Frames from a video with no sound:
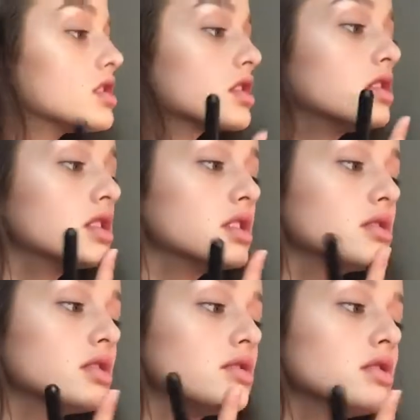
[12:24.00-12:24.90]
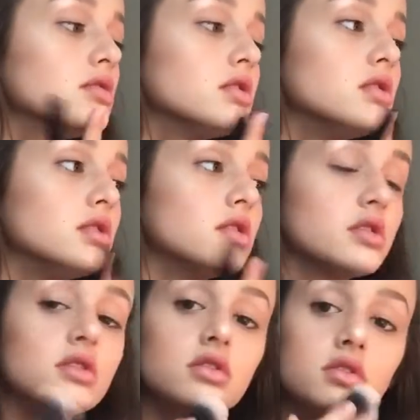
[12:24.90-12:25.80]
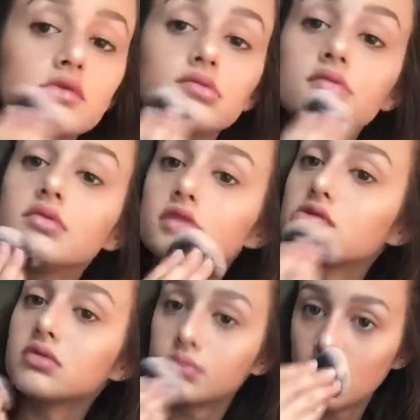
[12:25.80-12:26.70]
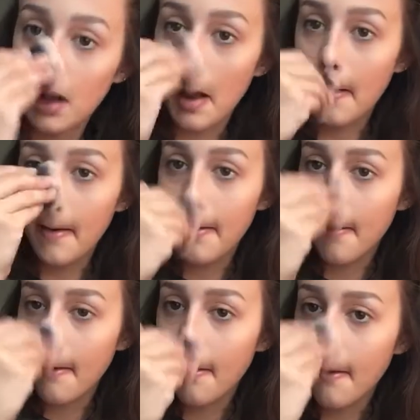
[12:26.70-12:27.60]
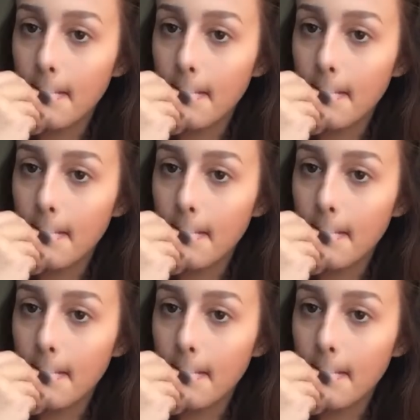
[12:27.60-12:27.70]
just going in right there, right there, just blending.